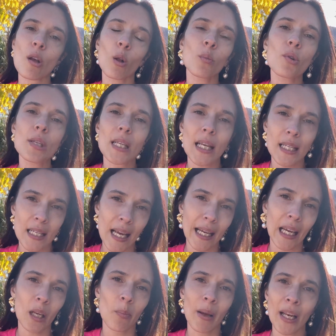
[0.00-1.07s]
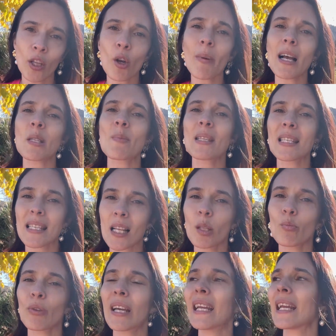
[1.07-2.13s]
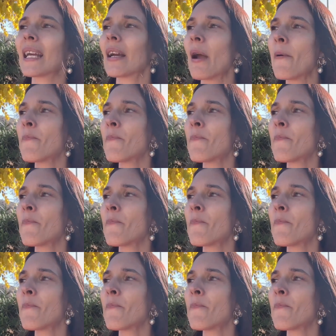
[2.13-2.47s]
almost a decade, Benidorm has been celebrating